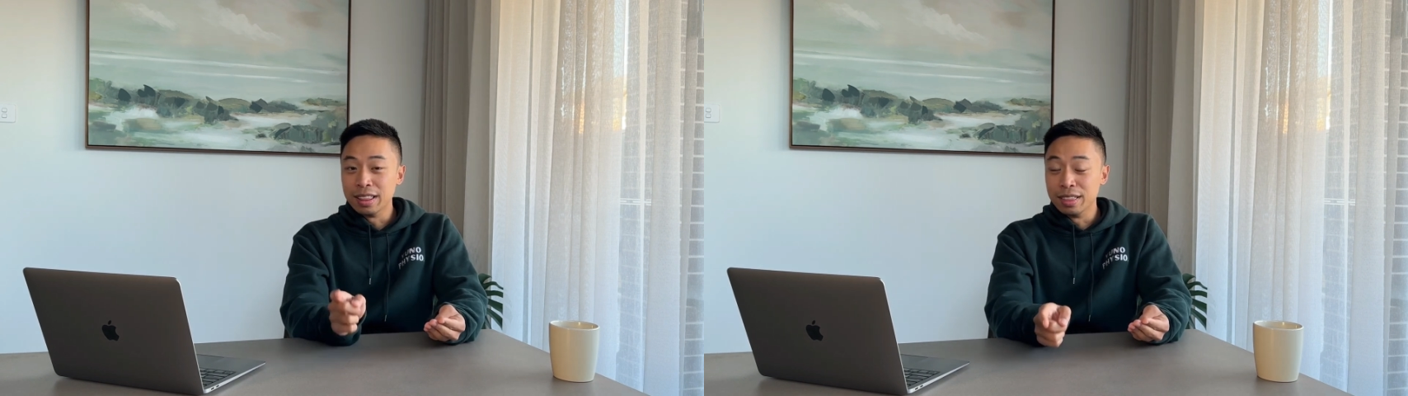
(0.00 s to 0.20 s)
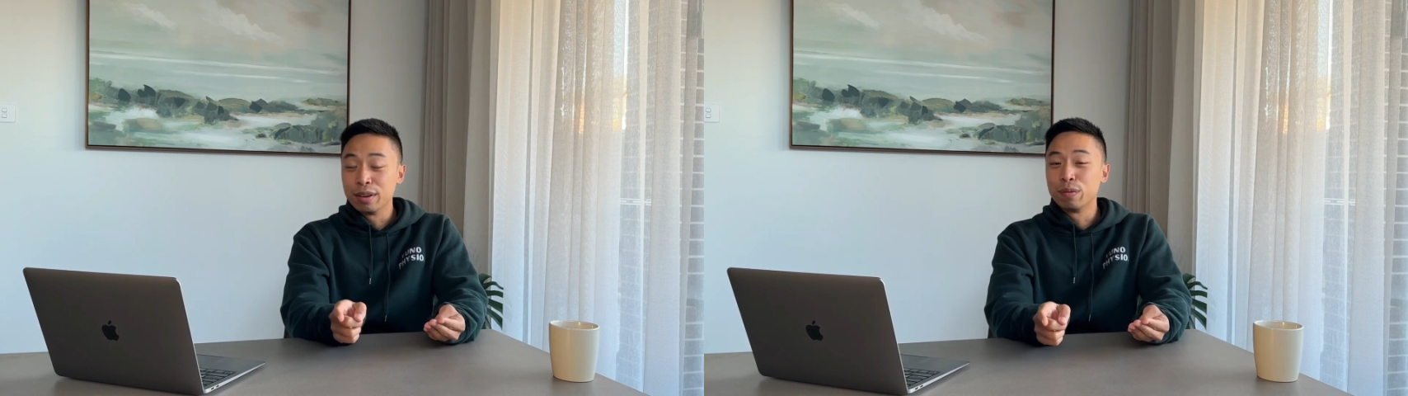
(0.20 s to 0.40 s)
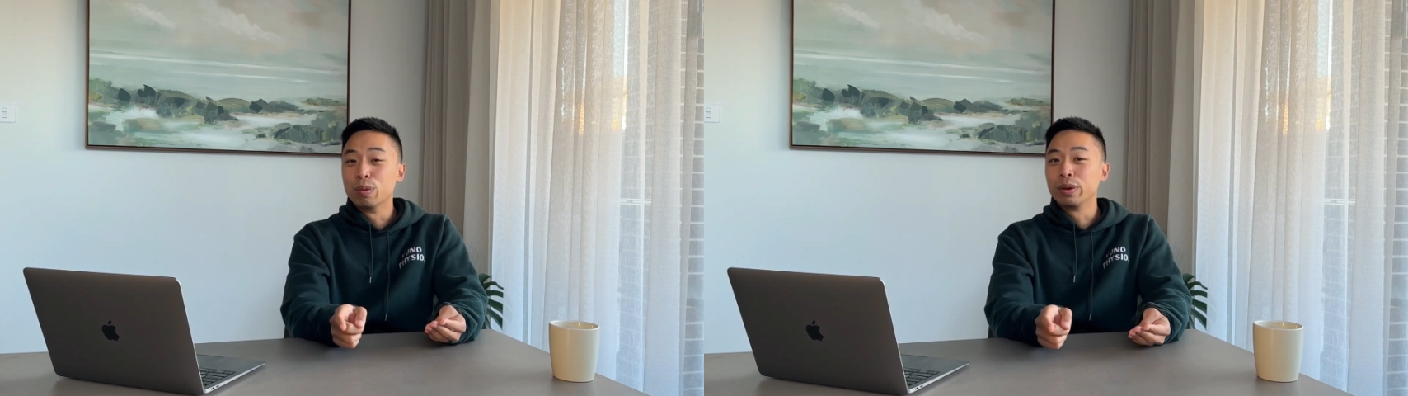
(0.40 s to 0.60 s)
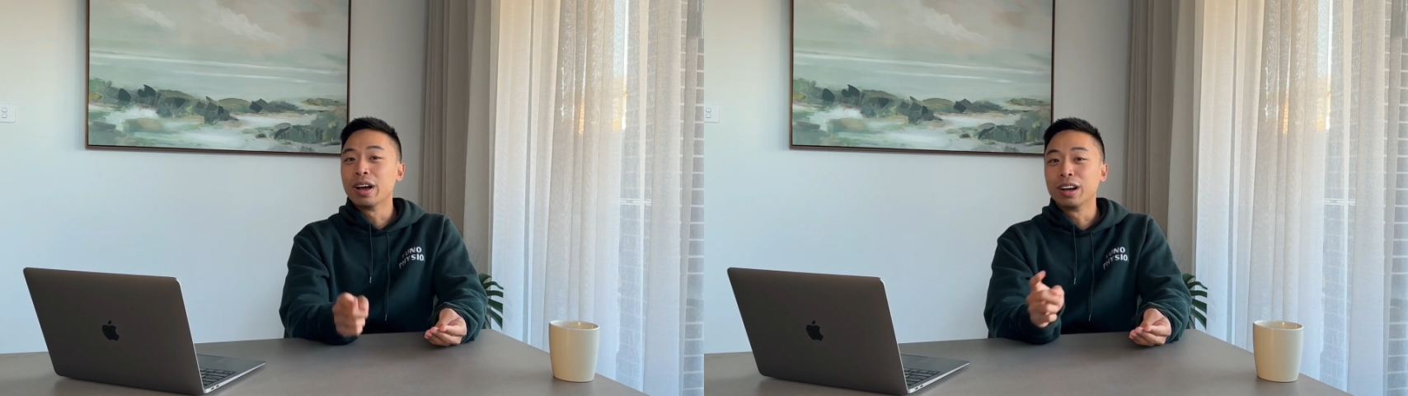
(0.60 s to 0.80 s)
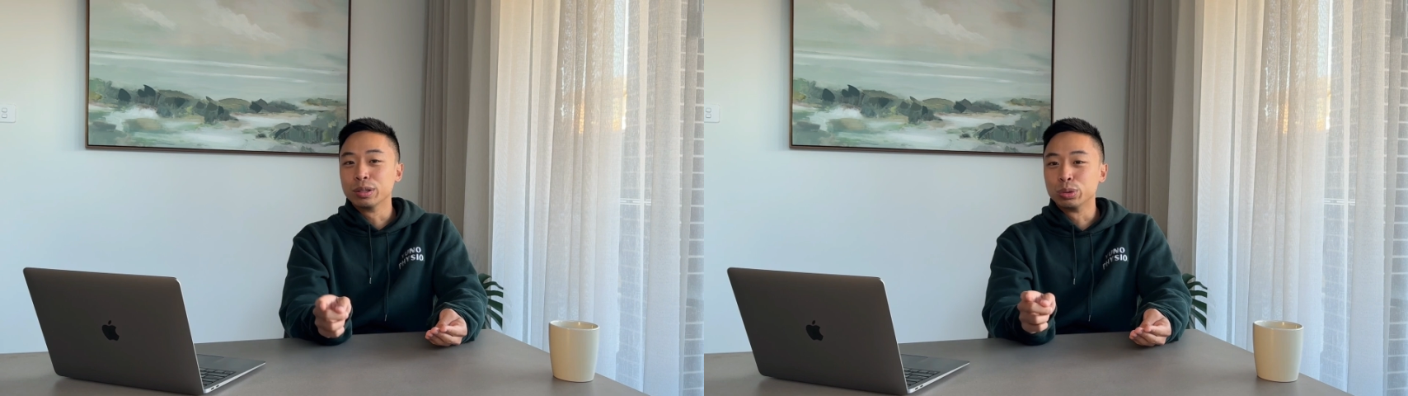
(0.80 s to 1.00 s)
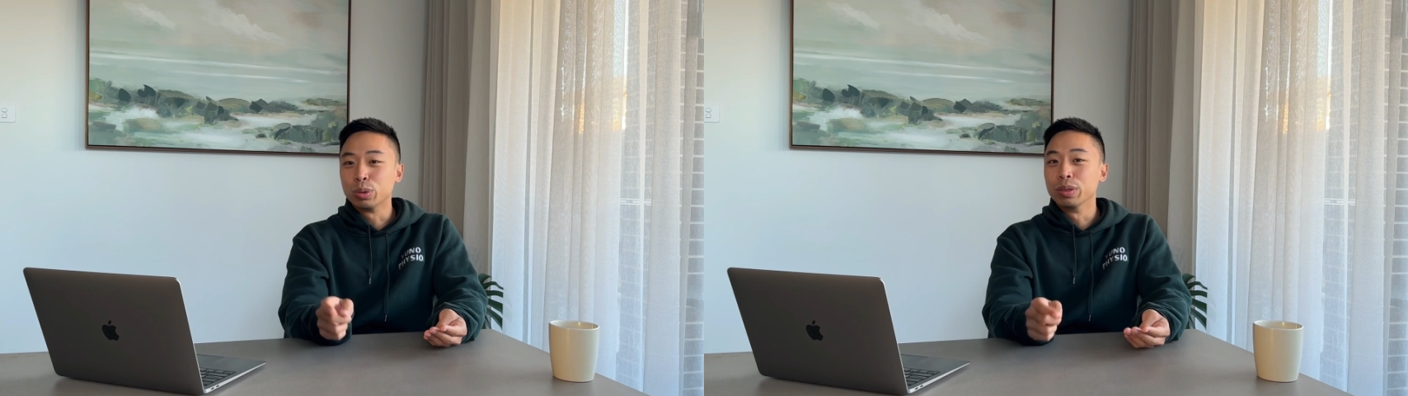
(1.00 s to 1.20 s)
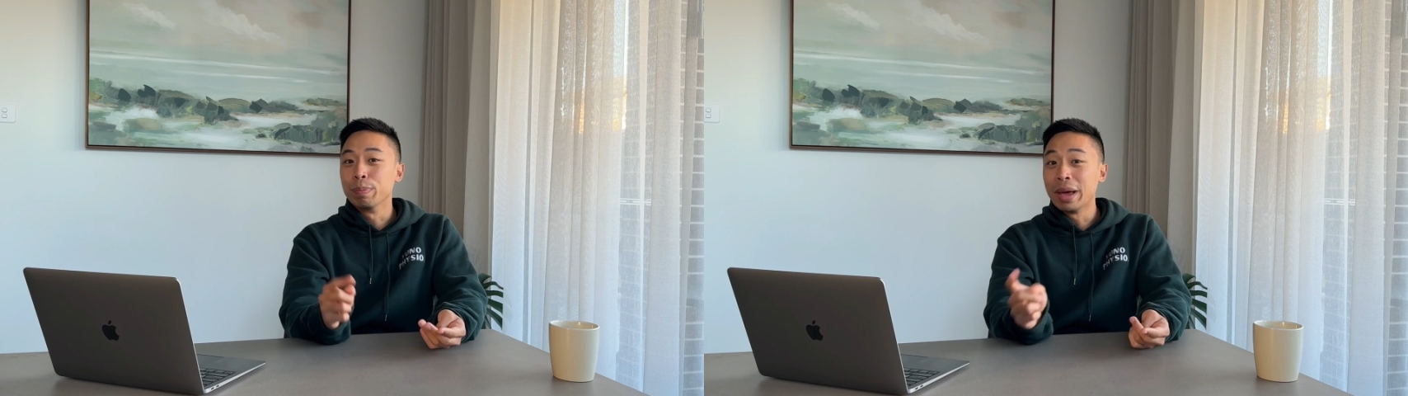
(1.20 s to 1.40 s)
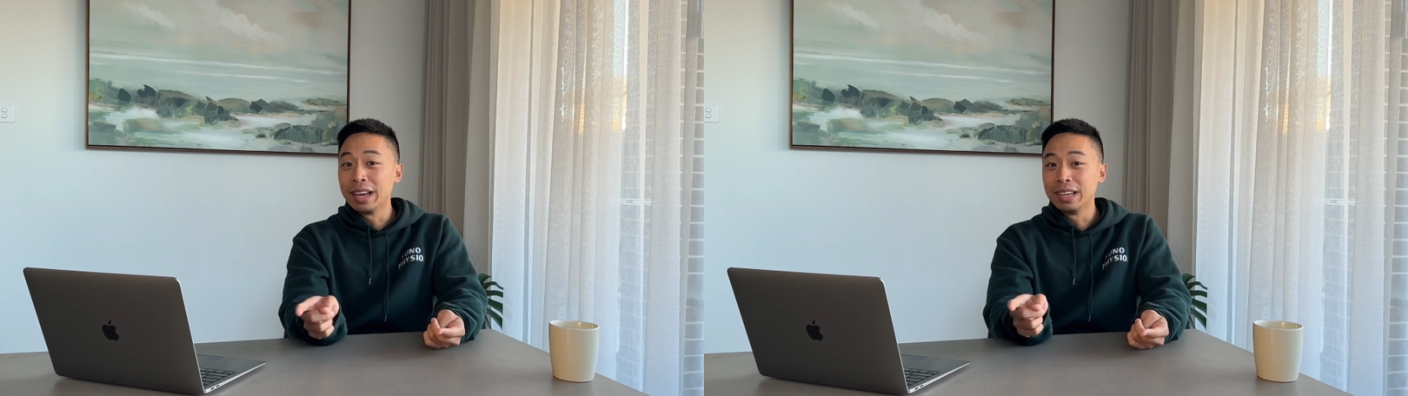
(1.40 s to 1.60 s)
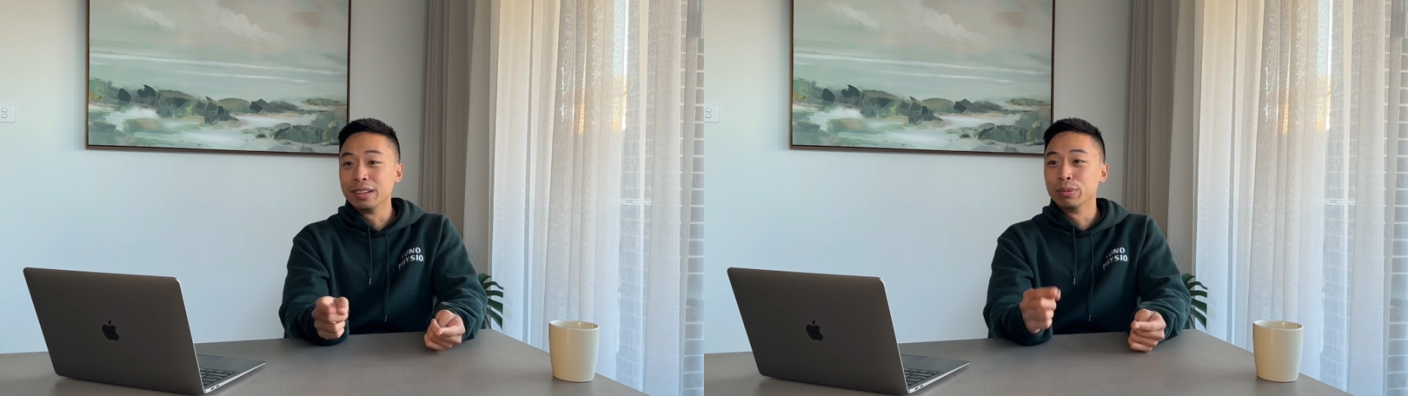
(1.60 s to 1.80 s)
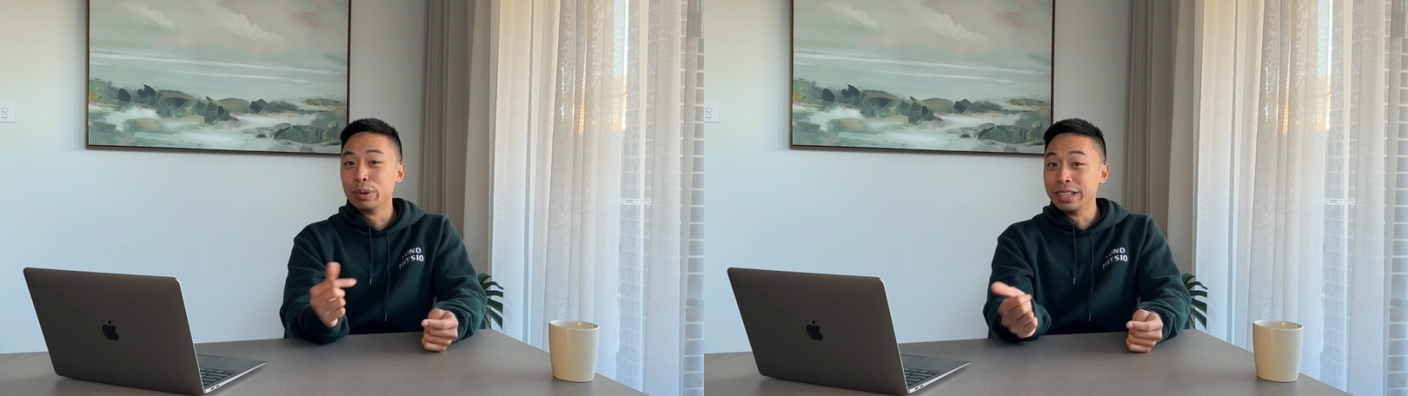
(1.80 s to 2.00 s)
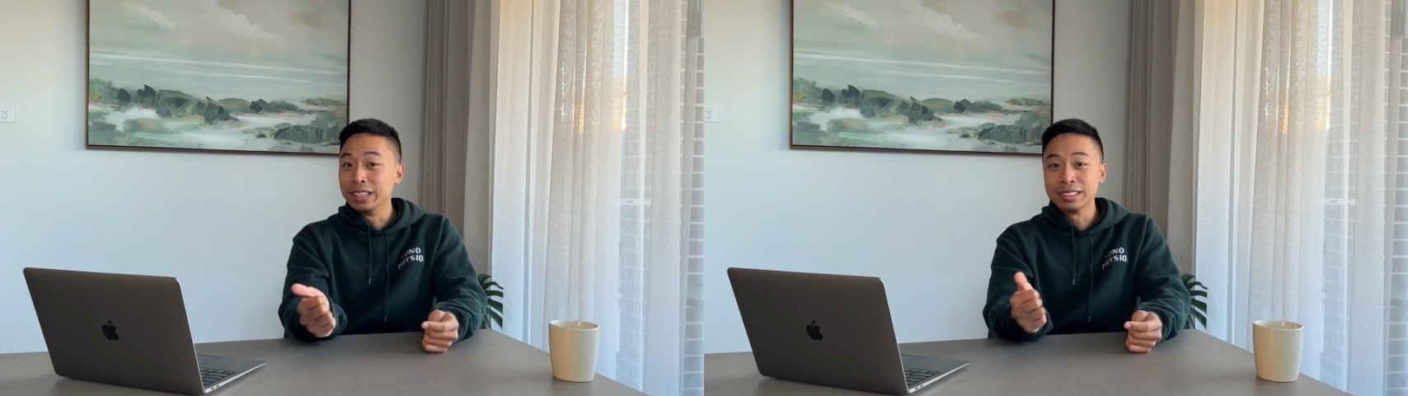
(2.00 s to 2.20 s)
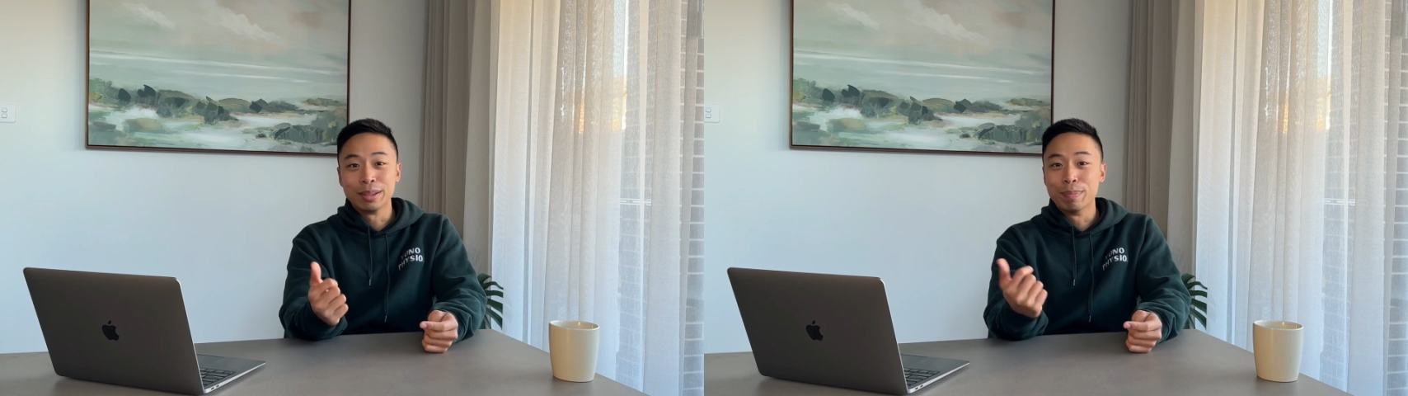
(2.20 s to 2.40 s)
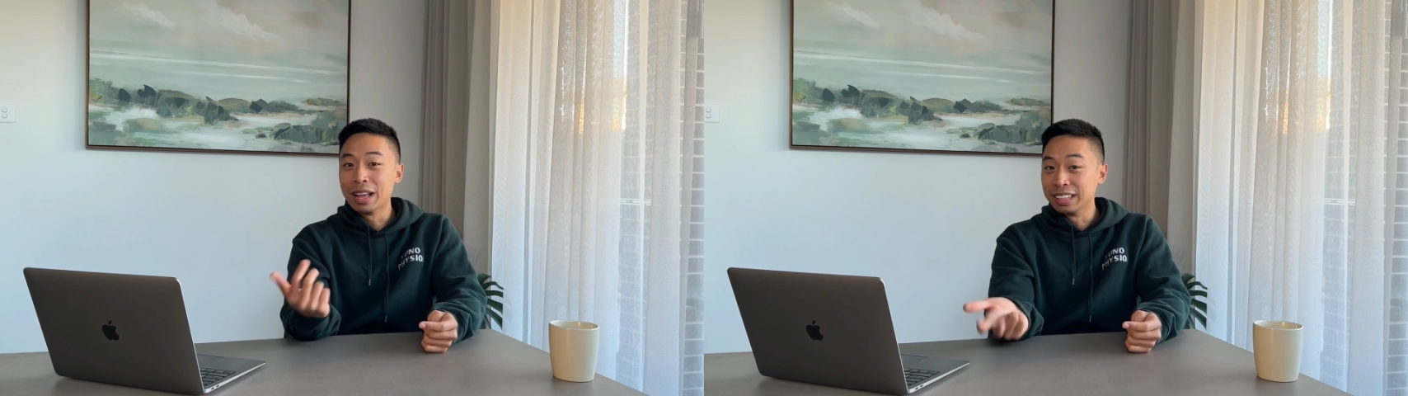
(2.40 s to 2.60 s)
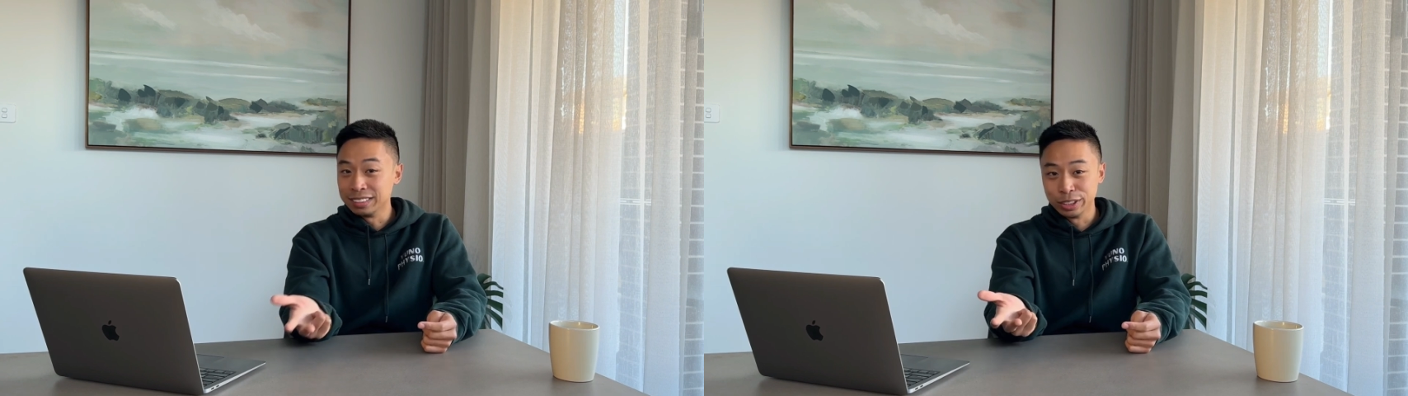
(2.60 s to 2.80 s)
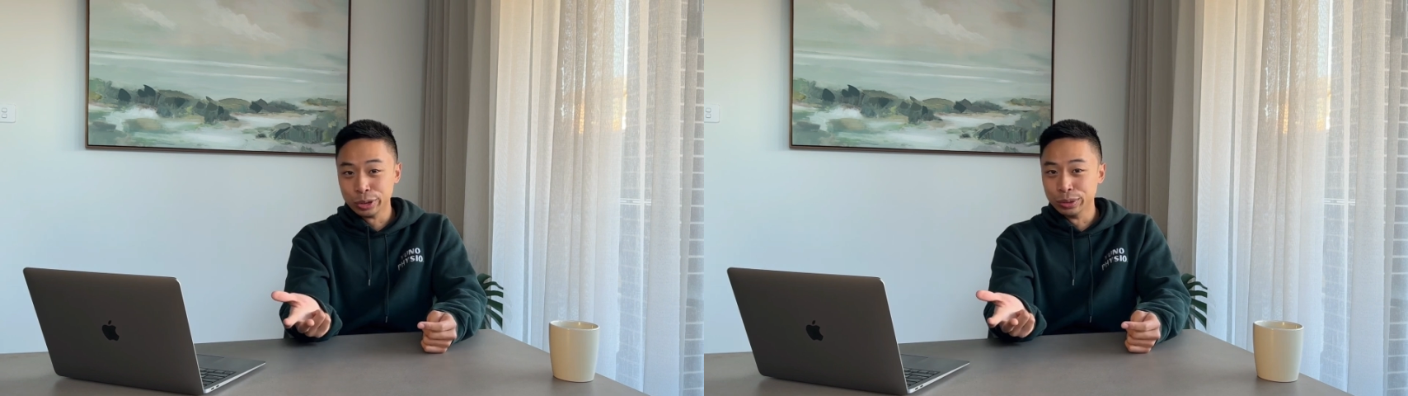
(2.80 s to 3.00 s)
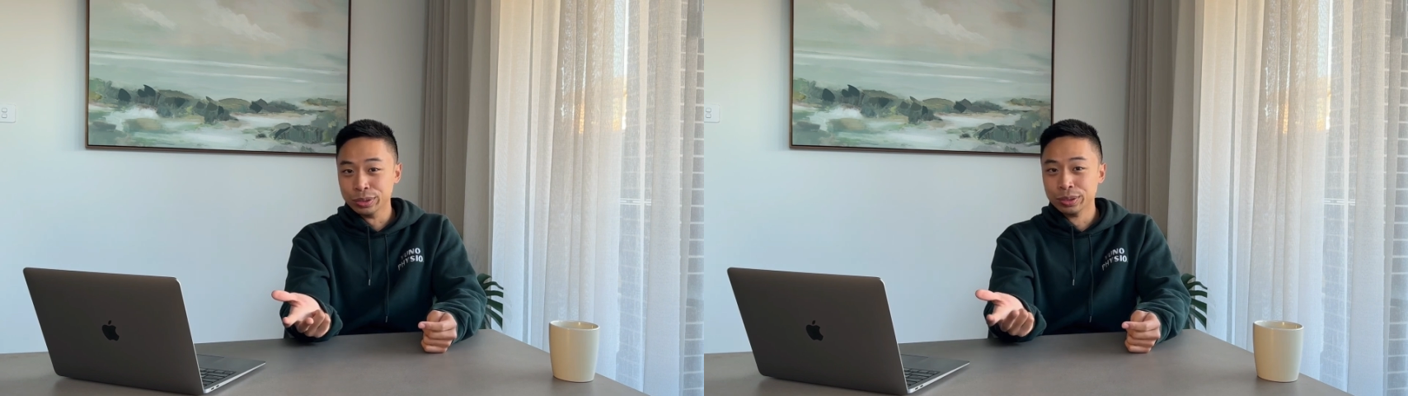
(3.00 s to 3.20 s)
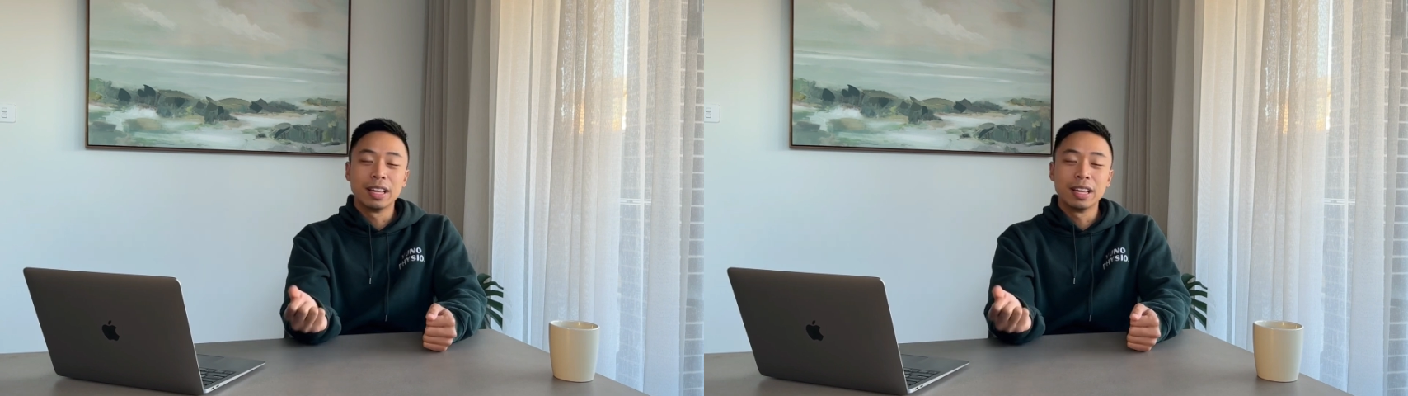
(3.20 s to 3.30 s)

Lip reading: and therefore we can't control the pain, weakness, and balance issues.